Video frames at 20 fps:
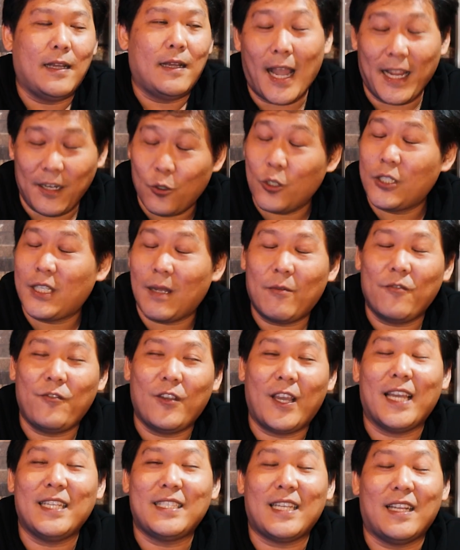I know some of
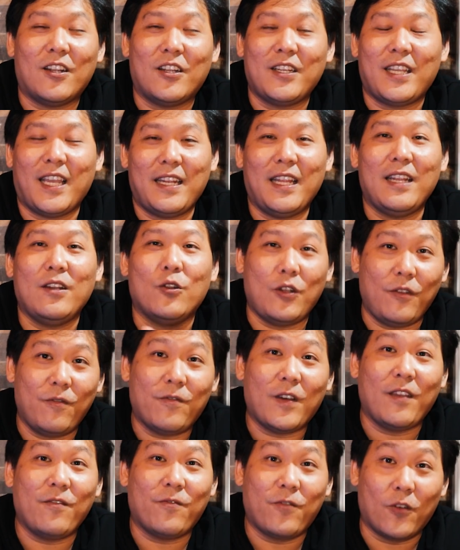you guys are not getting
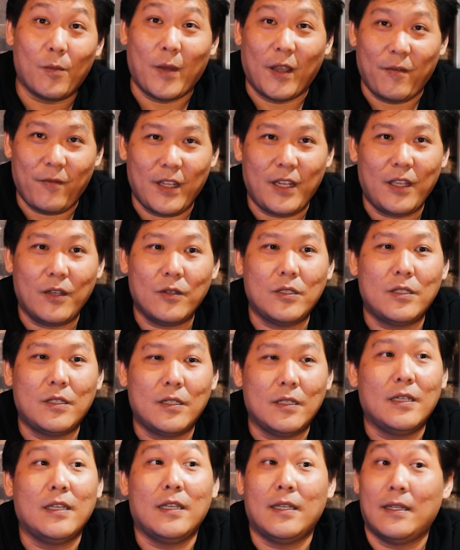notified for my
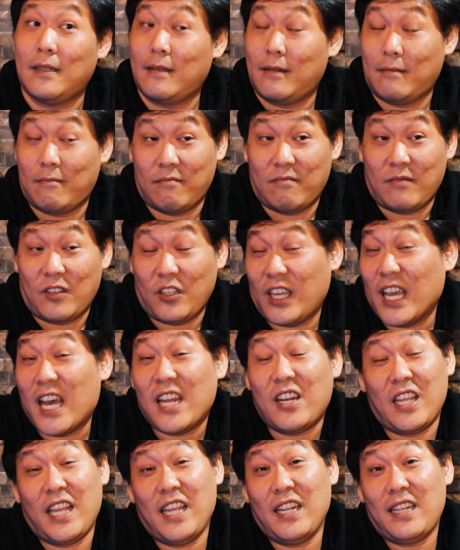videos. You
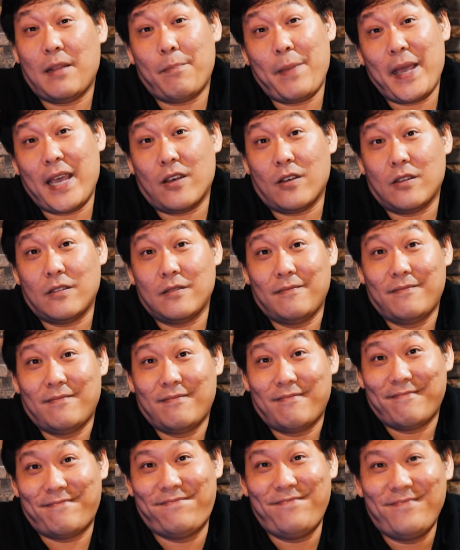gotta hit the bell.
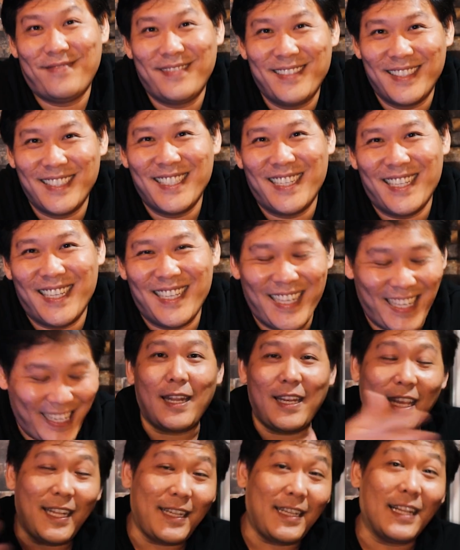
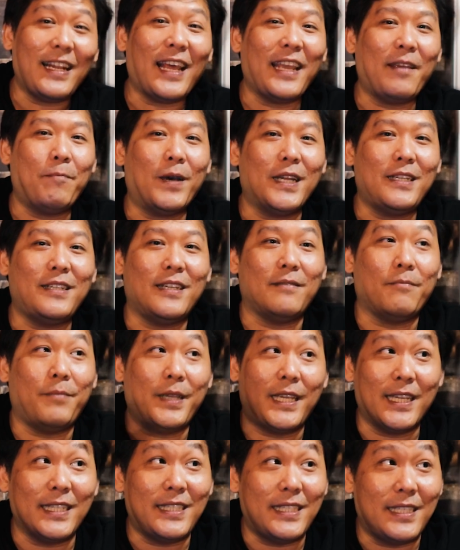And hit the like button
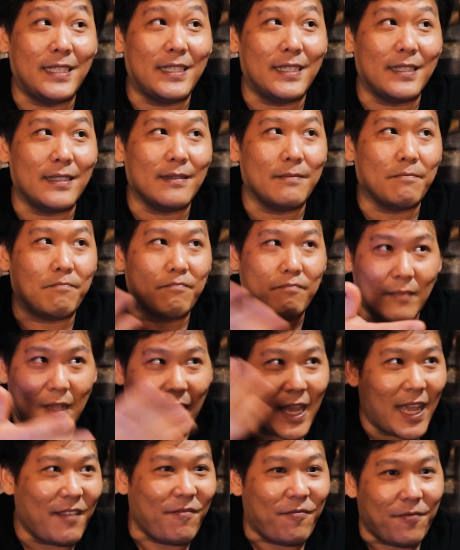because
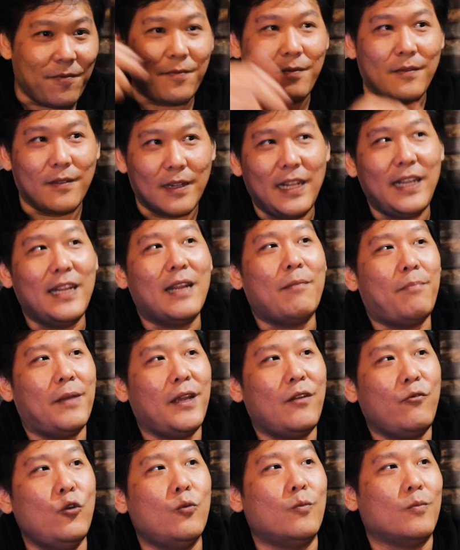I've cleaned up
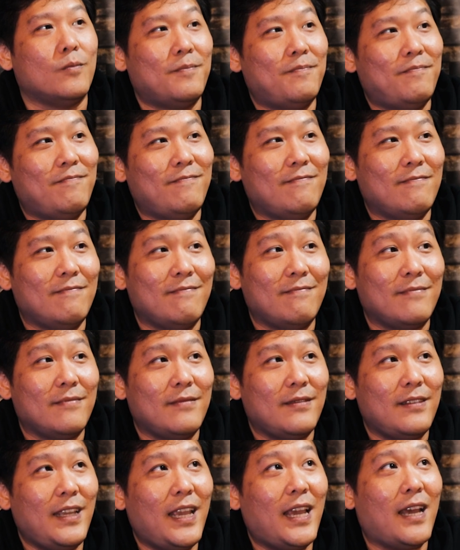my room.
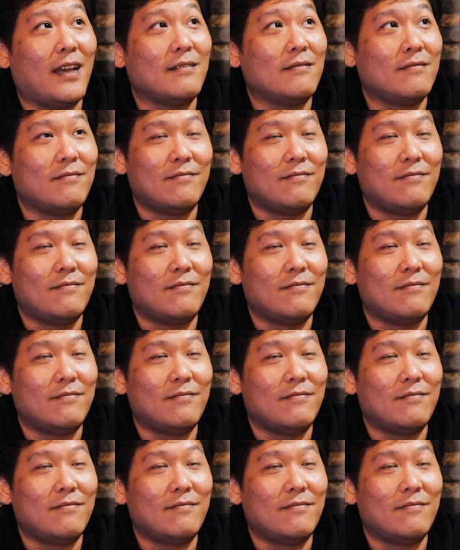Yeah.